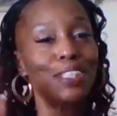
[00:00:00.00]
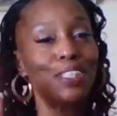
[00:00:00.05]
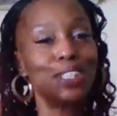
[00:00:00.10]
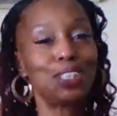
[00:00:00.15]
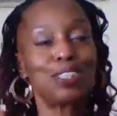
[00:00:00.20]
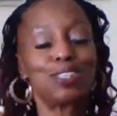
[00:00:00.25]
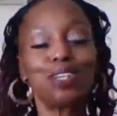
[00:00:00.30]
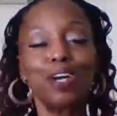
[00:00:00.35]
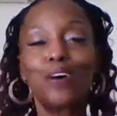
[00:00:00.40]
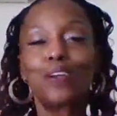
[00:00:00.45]

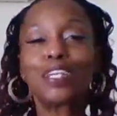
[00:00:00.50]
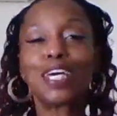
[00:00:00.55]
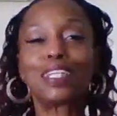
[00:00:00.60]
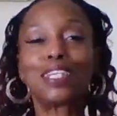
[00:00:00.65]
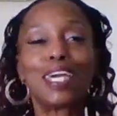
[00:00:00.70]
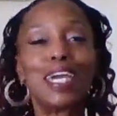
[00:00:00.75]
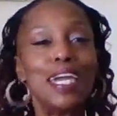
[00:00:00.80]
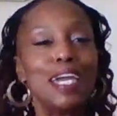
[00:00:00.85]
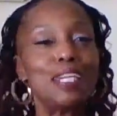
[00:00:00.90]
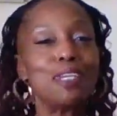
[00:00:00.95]
Just know
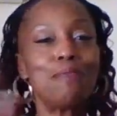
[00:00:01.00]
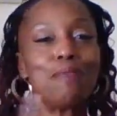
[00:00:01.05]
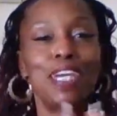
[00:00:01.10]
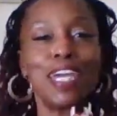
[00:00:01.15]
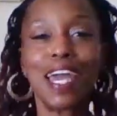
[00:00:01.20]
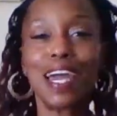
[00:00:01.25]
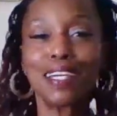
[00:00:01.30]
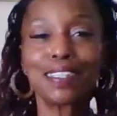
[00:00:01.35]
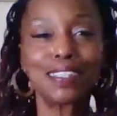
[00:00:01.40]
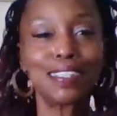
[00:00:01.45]
that the
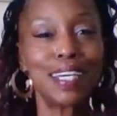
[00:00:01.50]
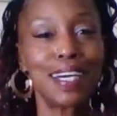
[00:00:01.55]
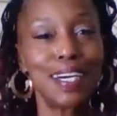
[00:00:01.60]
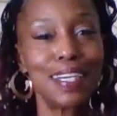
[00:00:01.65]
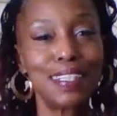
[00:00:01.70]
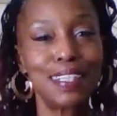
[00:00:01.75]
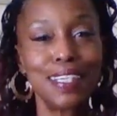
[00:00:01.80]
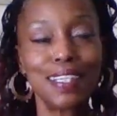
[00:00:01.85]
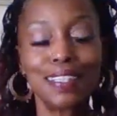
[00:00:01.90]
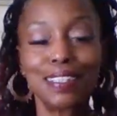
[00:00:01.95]
enemy has
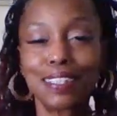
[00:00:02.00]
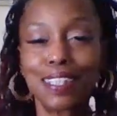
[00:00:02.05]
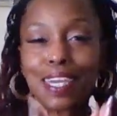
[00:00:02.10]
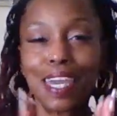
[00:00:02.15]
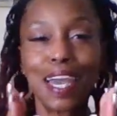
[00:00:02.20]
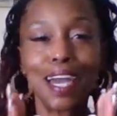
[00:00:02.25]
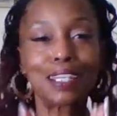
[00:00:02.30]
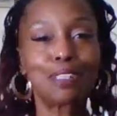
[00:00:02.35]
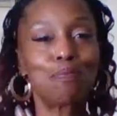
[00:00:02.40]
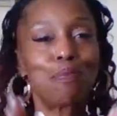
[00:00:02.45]
done this.
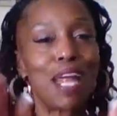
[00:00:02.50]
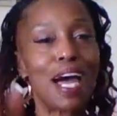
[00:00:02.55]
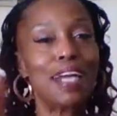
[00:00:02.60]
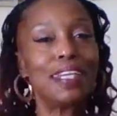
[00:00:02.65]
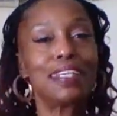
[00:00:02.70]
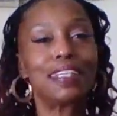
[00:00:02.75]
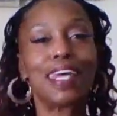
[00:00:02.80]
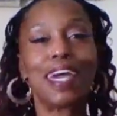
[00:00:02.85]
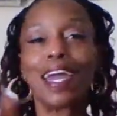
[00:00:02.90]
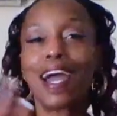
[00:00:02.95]
He has
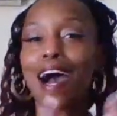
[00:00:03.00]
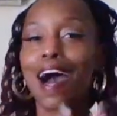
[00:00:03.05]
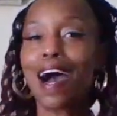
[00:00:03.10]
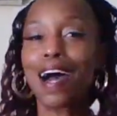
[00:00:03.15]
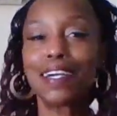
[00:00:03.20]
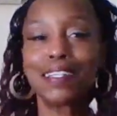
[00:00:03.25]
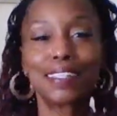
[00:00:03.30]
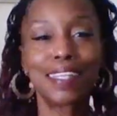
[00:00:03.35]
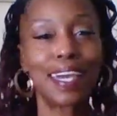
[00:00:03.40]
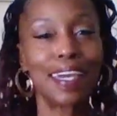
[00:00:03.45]
blinded their
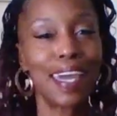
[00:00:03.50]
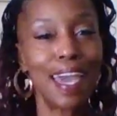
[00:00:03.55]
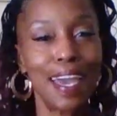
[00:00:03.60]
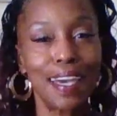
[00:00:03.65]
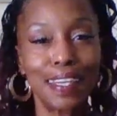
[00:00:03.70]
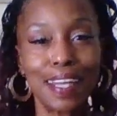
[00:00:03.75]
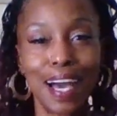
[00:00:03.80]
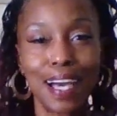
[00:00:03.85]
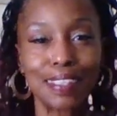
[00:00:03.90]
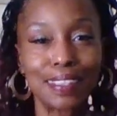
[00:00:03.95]
eyes, they
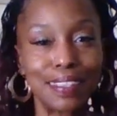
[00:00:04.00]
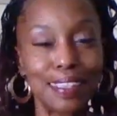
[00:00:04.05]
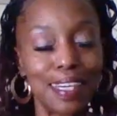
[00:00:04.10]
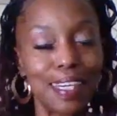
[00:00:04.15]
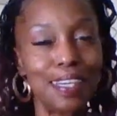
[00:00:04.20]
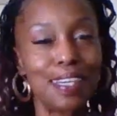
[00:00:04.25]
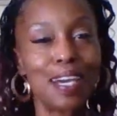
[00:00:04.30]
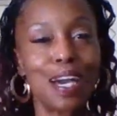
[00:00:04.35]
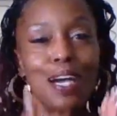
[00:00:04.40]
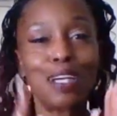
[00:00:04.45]
cannot
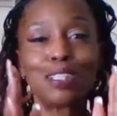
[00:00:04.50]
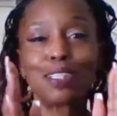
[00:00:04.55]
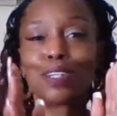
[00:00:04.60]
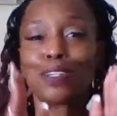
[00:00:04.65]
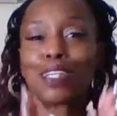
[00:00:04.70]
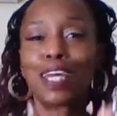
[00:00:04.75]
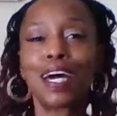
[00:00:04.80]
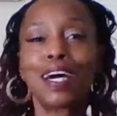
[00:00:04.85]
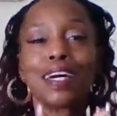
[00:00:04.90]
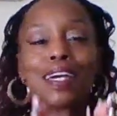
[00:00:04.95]
see.
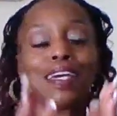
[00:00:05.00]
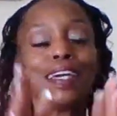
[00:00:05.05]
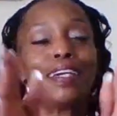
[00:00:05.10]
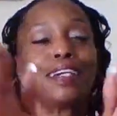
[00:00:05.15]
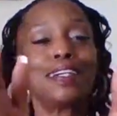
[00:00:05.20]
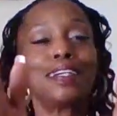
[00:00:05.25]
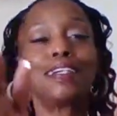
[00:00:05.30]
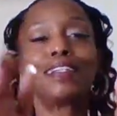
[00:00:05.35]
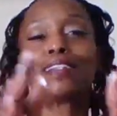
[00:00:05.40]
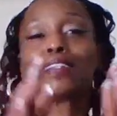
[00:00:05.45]
So that
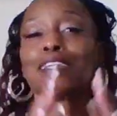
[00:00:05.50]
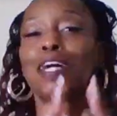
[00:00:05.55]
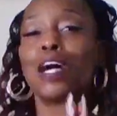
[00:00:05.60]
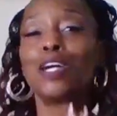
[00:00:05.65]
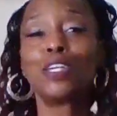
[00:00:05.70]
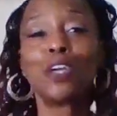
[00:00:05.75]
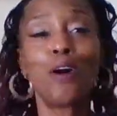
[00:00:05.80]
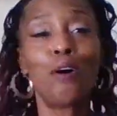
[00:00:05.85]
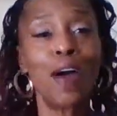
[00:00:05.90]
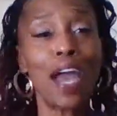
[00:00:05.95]
is
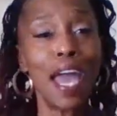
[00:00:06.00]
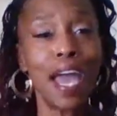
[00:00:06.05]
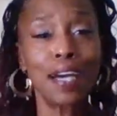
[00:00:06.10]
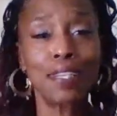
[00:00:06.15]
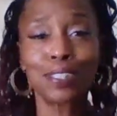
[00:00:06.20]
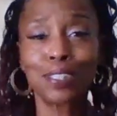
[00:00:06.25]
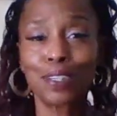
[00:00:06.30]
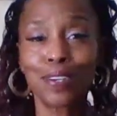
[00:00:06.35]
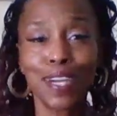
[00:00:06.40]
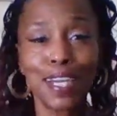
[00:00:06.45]
your
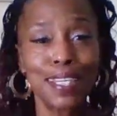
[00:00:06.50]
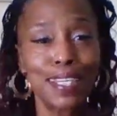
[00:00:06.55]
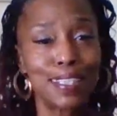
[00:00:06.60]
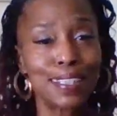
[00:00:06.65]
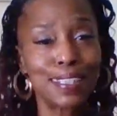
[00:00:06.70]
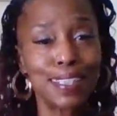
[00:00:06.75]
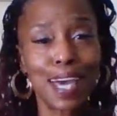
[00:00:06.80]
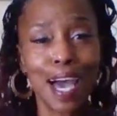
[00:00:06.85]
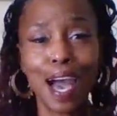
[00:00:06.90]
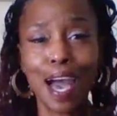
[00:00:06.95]
answer in
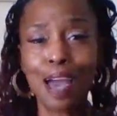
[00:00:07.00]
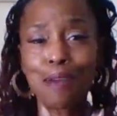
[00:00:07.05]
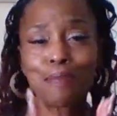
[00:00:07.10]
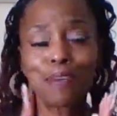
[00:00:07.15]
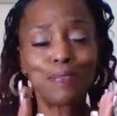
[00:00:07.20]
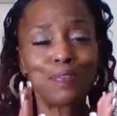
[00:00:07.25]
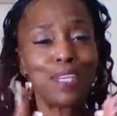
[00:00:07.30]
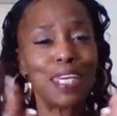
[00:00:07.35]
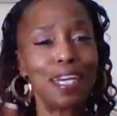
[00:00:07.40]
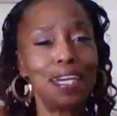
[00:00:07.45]
this
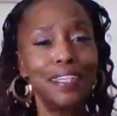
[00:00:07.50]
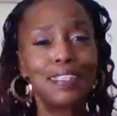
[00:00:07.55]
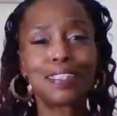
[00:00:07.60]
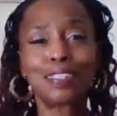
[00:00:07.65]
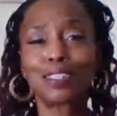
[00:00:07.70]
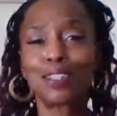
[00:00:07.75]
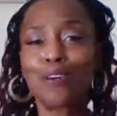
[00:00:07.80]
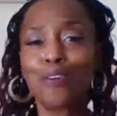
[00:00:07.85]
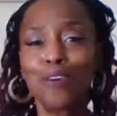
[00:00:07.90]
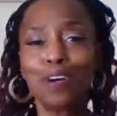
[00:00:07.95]
time. If things
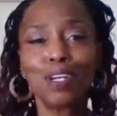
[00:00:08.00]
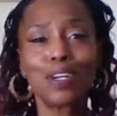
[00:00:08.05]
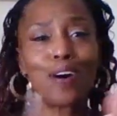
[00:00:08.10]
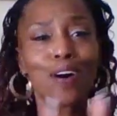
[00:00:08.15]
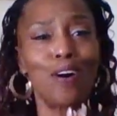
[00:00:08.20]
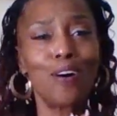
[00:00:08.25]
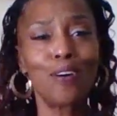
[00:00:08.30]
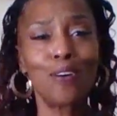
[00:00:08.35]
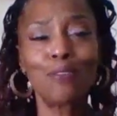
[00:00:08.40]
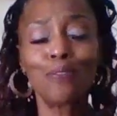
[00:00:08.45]
is going
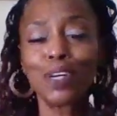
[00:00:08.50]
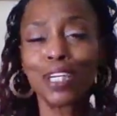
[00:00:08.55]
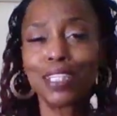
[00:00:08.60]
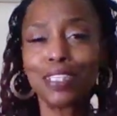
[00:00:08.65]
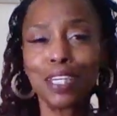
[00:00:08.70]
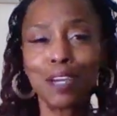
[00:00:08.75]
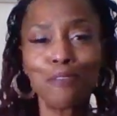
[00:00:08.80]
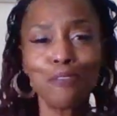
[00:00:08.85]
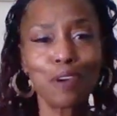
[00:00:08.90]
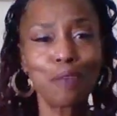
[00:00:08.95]
on
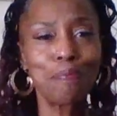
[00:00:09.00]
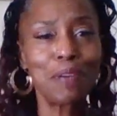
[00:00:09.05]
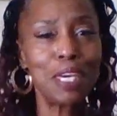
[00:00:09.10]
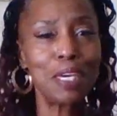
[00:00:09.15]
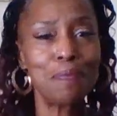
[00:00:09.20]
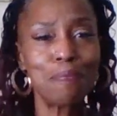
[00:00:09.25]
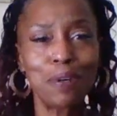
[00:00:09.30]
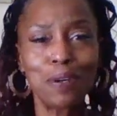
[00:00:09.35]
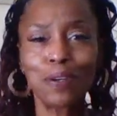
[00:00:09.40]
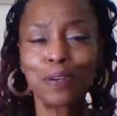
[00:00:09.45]
with different
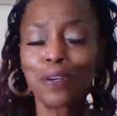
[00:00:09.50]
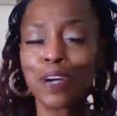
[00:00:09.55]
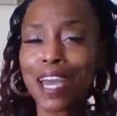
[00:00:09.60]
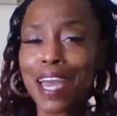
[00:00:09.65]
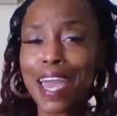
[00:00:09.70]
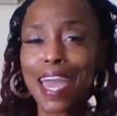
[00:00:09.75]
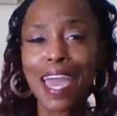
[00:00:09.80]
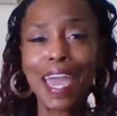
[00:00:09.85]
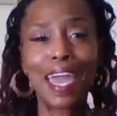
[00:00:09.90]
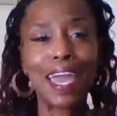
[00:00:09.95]
people
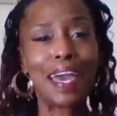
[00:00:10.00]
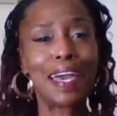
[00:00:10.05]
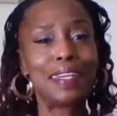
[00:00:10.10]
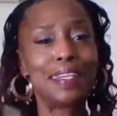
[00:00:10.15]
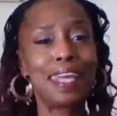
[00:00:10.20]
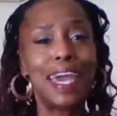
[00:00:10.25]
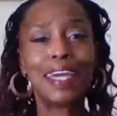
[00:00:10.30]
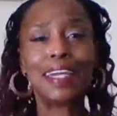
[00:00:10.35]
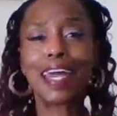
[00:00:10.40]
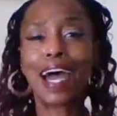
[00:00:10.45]

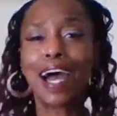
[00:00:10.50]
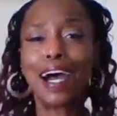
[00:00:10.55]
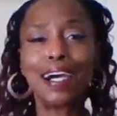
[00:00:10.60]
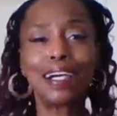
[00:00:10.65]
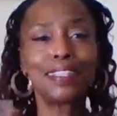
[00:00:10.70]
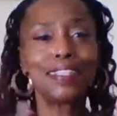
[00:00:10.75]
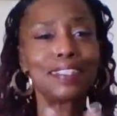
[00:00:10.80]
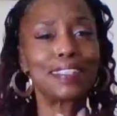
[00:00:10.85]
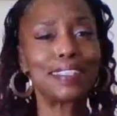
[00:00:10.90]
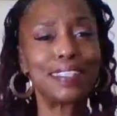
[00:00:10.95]
and they not
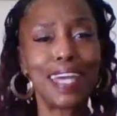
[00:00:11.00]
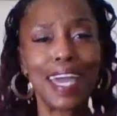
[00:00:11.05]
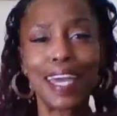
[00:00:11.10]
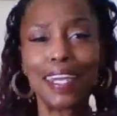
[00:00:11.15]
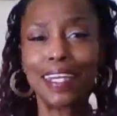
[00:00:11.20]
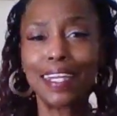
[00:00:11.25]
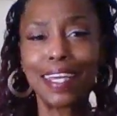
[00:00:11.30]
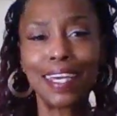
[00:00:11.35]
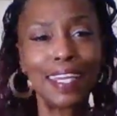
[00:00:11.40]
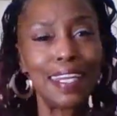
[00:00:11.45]

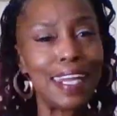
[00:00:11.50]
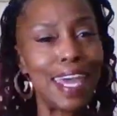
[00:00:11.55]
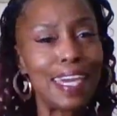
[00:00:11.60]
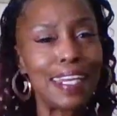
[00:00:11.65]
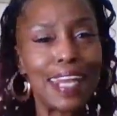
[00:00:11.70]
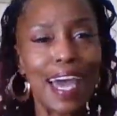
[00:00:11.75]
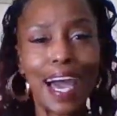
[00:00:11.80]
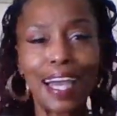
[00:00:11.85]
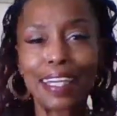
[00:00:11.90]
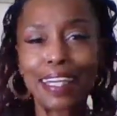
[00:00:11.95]
understanding and
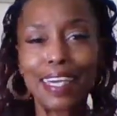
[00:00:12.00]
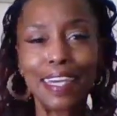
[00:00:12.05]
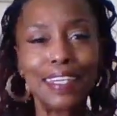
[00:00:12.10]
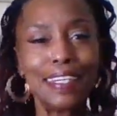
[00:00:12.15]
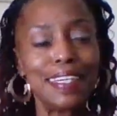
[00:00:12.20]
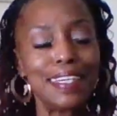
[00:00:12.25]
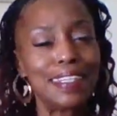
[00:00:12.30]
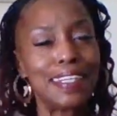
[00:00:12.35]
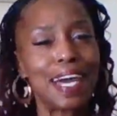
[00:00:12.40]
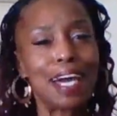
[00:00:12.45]
they not
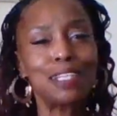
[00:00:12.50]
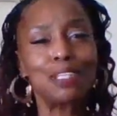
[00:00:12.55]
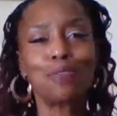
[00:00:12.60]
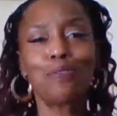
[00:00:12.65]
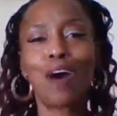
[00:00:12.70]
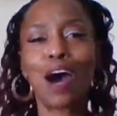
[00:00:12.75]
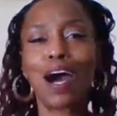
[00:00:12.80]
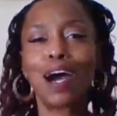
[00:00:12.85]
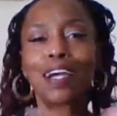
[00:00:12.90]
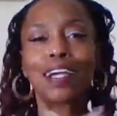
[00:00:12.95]
getting it,
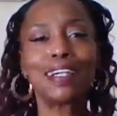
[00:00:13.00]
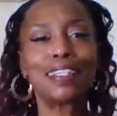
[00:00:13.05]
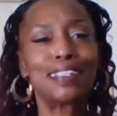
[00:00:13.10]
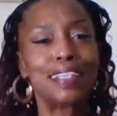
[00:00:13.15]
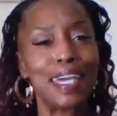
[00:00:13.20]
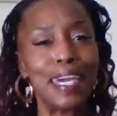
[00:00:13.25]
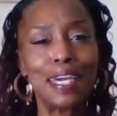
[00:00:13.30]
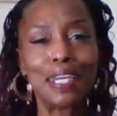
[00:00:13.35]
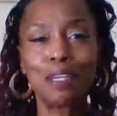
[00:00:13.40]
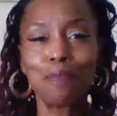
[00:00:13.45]
that's why,
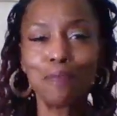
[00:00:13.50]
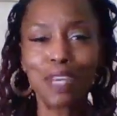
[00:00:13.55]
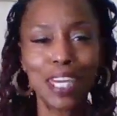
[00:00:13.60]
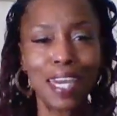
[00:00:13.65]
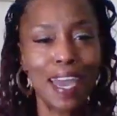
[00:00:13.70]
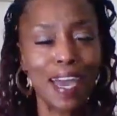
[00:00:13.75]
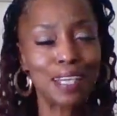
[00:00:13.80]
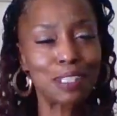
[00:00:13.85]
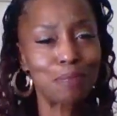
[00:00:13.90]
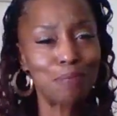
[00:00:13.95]
because the
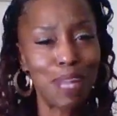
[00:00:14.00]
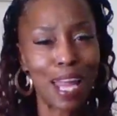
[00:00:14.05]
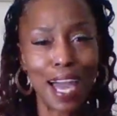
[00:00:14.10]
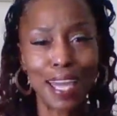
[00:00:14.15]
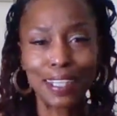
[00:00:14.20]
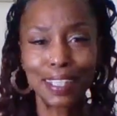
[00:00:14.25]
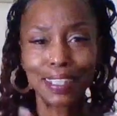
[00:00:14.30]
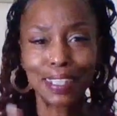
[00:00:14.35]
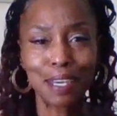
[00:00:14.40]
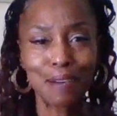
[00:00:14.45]
enemy has
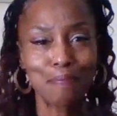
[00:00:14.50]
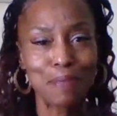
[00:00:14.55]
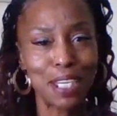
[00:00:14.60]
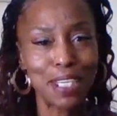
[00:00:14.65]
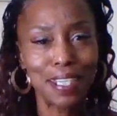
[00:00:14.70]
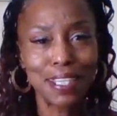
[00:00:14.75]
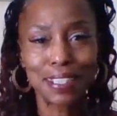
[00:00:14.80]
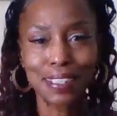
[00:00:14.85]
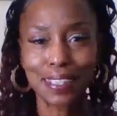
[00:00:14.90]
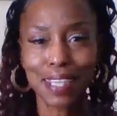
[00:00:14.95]
blinded them
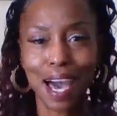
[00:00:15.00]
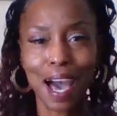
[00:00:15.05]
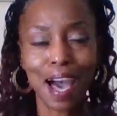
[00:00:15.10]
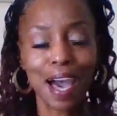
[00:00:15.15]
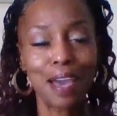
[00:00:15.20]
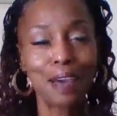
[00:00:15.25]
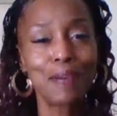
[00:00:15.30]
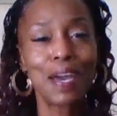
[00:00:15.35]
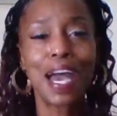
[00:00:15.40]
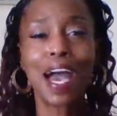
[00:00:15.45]
in this
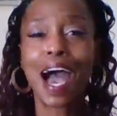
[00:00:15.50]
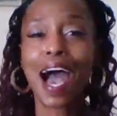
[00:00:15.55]
time.